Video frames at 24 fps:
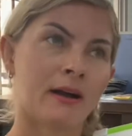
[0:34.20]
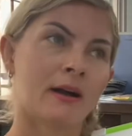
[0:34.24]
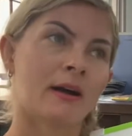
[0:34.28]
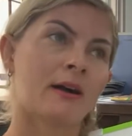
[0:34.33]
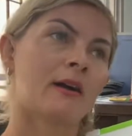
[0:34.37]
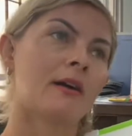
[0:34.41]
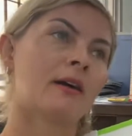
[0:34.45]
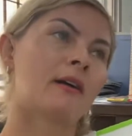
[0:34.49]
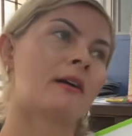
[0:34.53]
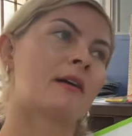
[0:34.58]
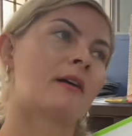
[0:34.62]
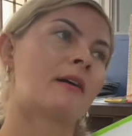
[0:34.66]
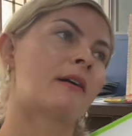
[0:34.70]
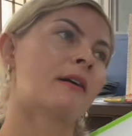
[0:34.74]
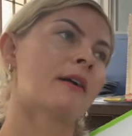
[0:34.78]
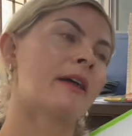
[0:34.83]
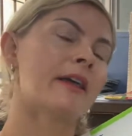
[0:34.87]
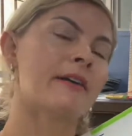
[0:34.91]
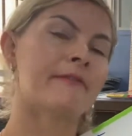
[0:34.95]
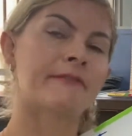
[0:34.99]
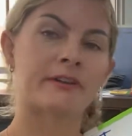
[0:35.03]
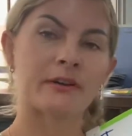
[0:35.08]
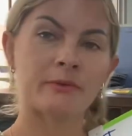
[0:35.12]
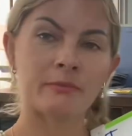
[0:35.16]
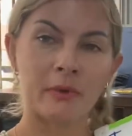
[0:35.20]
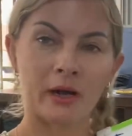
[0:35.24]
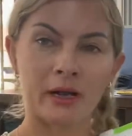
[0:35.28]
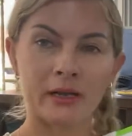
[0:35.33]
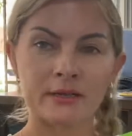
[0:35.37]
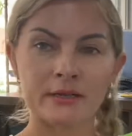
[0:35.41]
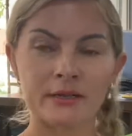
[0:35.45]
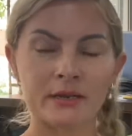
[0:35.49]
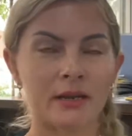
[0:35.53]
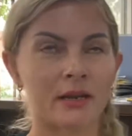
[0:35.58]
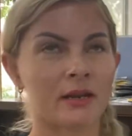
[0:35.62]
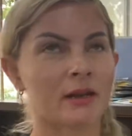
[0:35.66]
or every
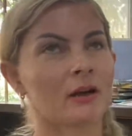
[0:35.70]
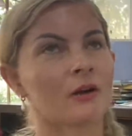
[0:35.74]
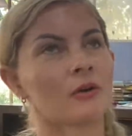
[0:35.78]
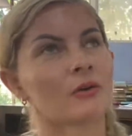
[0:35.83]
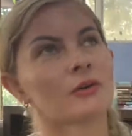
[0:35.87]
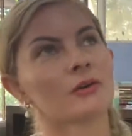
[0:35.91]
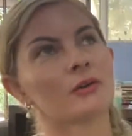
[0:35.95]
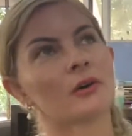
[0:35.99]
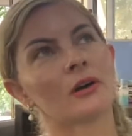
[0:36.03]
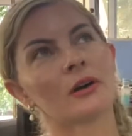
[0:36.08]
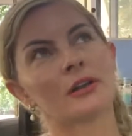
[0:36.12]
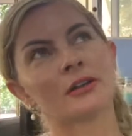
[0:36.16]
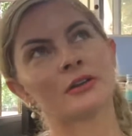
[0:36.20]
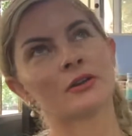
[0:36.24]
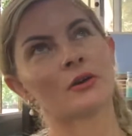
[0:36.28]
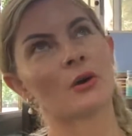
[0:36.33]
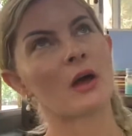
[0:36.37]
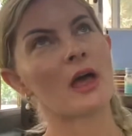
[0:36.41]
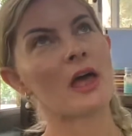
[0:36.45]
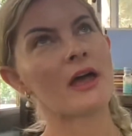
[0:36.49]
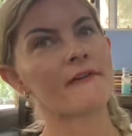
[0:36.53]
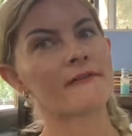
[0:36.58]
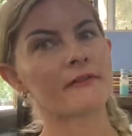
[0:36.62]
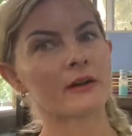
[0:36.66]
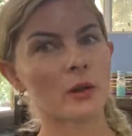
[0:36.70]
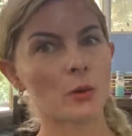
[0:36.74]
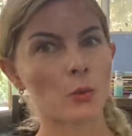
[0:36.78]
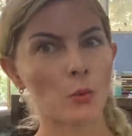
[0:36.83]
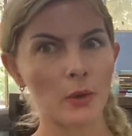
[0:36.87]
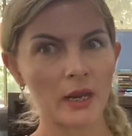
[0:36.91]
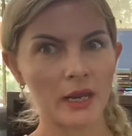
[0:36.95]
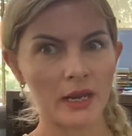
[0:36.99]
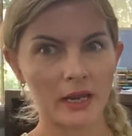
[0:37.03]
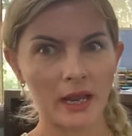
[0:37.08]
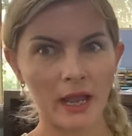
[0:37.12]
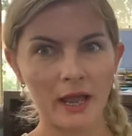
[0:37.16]
Monday, or I don't know, every
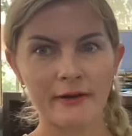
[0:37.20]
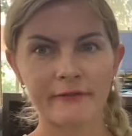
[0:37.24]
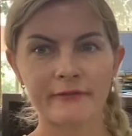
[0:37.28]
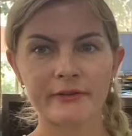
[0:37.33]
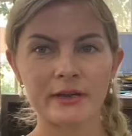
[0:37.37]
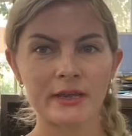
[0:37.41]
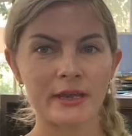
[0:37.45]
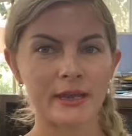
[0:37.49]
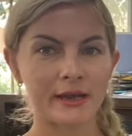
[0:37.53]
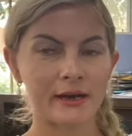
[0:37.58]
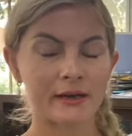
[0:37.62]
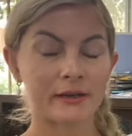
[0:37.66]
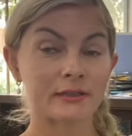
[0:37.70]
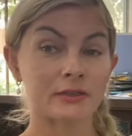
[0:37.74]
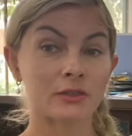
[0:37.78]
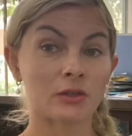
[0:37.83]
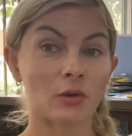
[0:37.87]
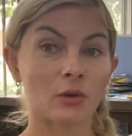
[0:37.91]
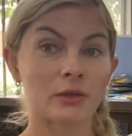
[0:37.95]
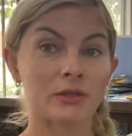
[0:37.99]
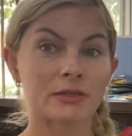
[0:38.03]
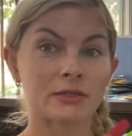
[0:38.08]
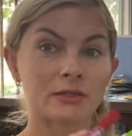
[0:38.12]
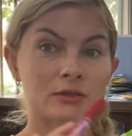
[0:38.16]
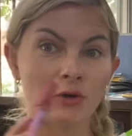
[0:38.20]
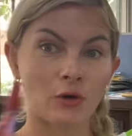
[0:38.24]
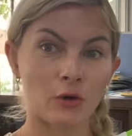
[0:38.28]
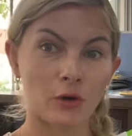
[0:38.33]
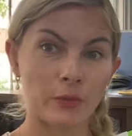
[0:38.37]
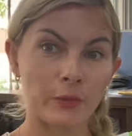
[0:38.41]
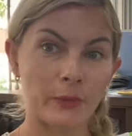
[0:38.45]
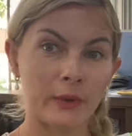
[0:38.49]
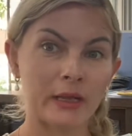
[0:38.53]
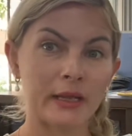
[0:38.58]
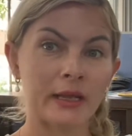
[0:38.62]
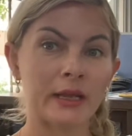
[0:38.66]
week, every year. So it's
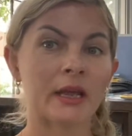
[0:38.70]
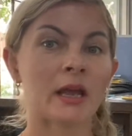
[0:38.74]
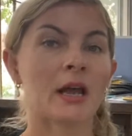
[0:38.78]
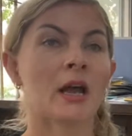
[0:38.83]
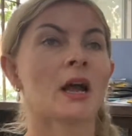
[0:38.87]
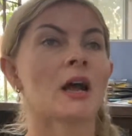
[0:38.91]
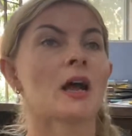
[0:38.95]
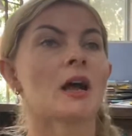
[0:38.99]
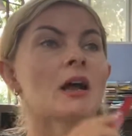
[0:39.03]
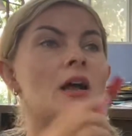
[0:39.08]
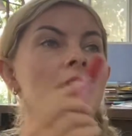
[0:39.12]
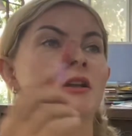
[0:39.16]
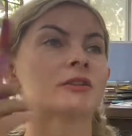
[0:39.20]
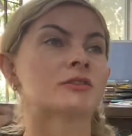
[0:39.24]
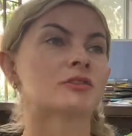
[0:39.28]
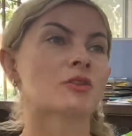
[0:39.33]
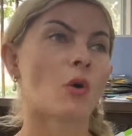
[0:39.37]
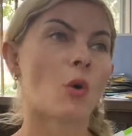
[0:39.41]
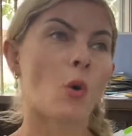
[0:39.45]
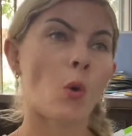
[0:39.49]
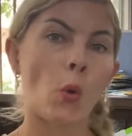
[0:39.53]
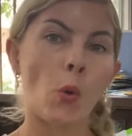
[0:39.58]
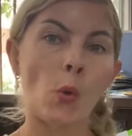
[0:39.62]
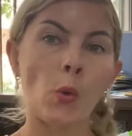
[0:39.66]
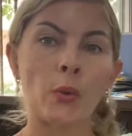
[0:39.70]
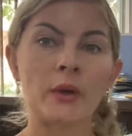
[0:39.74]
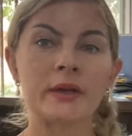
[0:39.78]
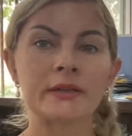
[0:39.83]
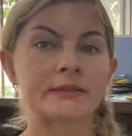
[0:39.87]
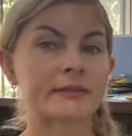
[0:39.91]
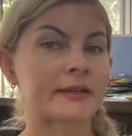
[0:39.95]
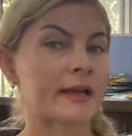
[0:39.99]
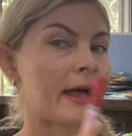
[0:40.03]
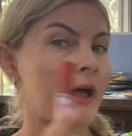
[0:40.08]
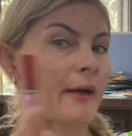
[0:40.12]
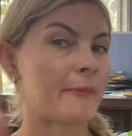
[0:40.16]
normally, it's
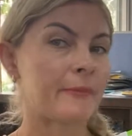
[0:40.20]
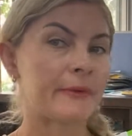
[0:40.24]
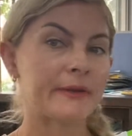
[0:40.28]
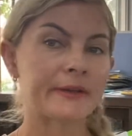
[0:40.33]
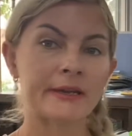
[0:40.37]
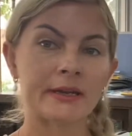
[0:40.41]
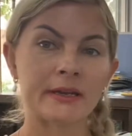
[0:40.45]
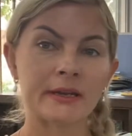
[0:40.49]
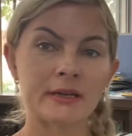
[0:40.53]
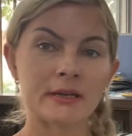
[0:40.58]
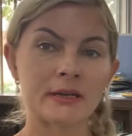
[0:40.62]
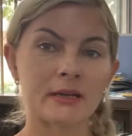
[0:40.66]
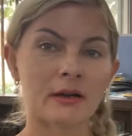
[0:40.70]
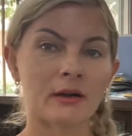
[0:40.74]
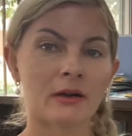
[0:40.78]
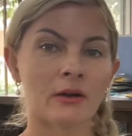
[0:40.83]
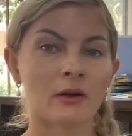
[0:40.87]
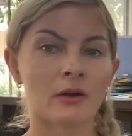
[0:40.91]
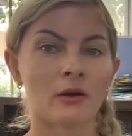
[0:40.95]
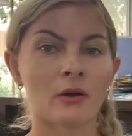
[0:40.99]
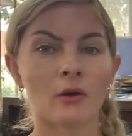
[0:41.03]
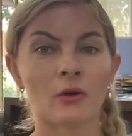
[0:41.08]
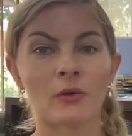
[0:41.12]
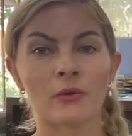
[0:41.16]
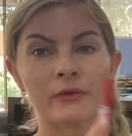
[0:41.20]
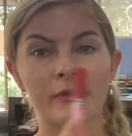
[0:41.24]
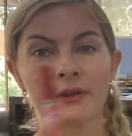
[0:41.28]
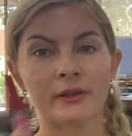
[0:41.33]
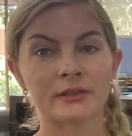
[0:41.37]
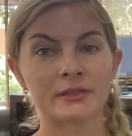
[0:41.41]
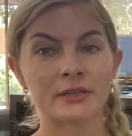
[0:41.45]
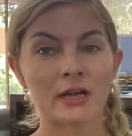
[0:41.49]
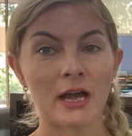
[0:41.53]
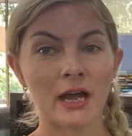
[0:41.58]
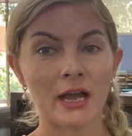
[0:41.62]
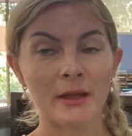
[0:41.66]
always happening all the
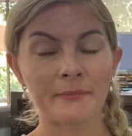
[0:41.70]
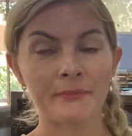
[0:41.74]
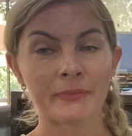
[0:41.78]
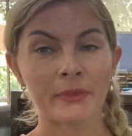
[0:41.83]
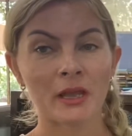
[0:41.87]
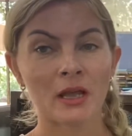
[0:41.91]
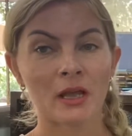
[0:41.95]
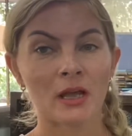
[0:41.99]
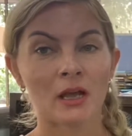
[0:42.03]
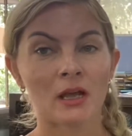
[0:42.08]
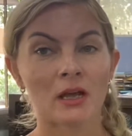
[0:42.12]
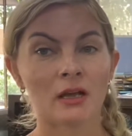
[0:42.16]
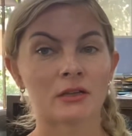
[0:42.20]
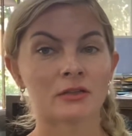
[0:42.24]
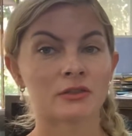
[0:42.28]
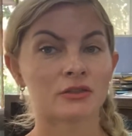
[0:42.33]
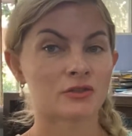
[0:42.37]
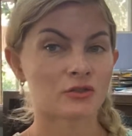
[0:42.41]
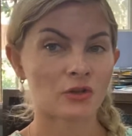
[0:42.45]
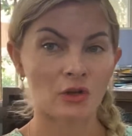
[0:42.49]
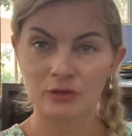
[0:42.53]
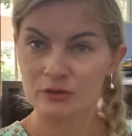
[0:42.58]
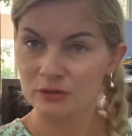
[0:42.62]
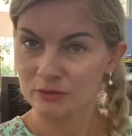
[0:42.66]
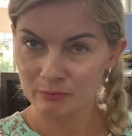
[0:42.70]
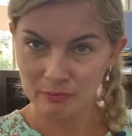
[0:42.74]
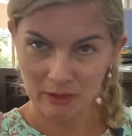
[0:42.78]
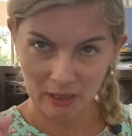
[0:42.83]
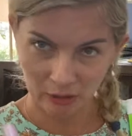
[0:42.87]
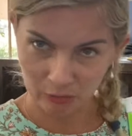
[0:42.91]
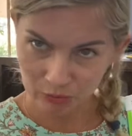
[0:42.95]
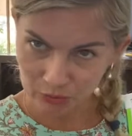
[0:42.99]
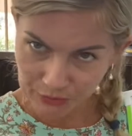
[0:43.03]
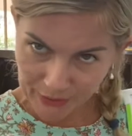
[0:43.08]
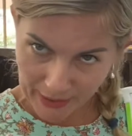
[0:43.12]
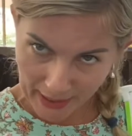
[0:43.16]
time. It's not
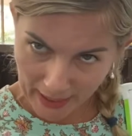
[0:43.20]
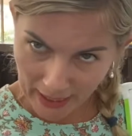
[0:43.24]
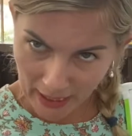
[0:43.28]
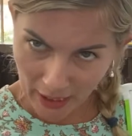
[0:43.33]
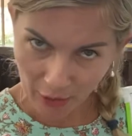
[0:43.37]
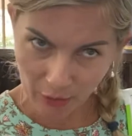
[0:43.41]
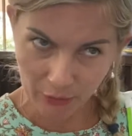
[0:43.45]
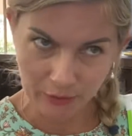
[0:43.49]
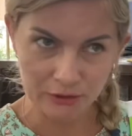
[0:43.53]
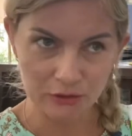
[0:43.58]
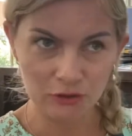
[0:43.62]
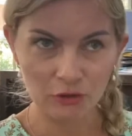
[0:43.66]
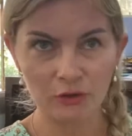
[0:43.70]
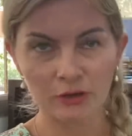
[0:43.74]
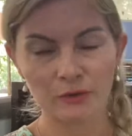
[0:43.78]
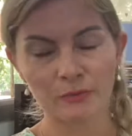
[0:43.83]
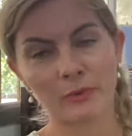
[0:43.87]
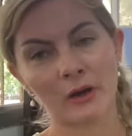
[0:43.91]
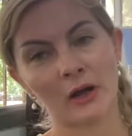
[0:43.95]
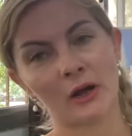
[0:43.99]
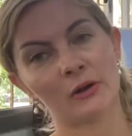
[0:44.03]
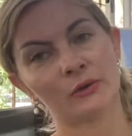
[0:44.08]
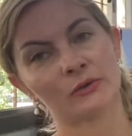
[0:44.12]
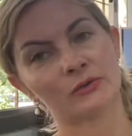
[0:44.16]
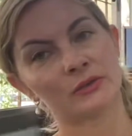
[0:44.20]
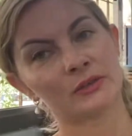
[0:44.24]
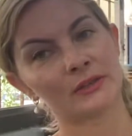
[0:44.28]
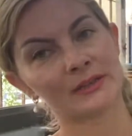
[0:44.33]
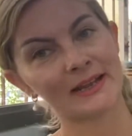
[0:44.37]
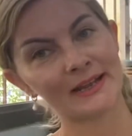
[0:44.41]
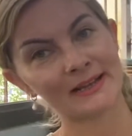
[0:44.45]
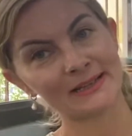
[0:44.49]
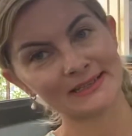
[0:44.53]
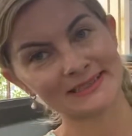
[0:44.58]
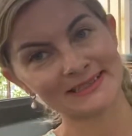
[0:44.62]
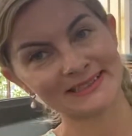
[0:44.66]
about now, it's not about
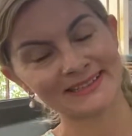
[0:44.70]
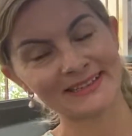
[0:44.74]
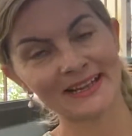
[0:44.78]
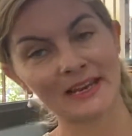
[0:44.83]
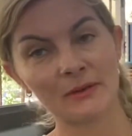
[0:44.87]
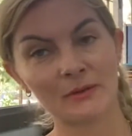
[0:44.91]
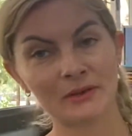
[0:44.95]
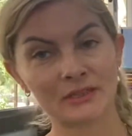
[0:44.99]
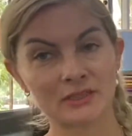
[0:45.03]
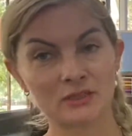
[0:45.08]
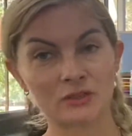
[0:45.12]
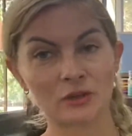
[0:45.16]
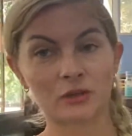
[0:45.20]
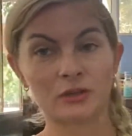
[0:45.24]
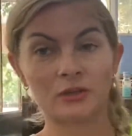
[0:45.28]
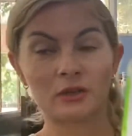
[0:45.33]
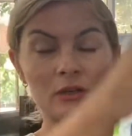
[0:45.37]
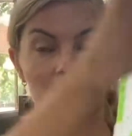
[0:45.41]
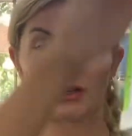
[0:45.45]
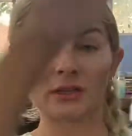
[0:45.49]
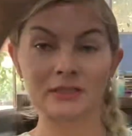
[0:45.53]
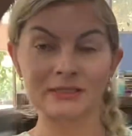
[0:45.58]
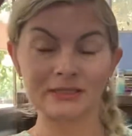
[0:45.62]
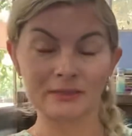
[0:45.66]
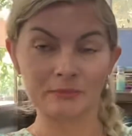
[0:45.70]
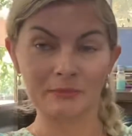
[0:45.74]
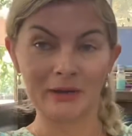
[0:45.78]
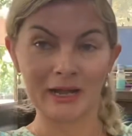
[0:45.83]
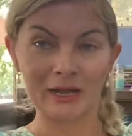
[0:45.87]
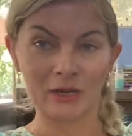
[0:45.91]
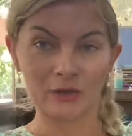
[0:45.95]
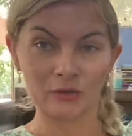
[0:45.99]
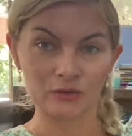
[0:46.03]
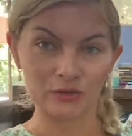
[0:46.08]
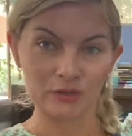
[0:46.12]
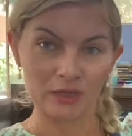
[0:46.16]
yesterday, it's
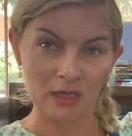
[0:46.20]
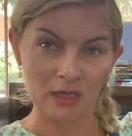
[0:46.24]
about